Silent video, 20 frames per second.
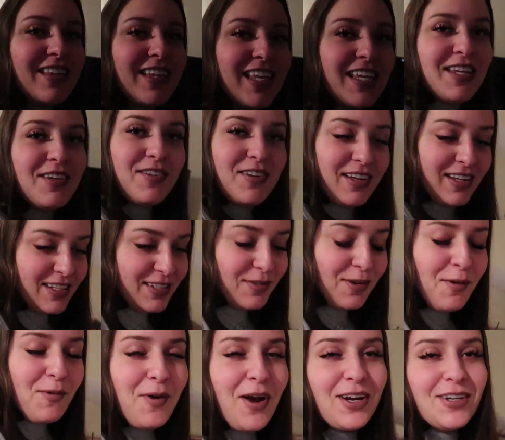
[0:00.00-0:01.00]
Thank you guys
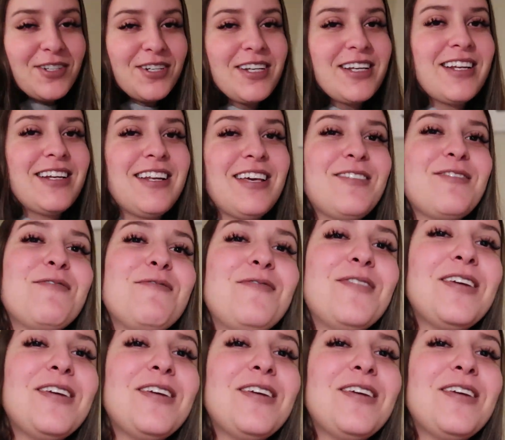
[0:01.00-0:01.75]
for watching another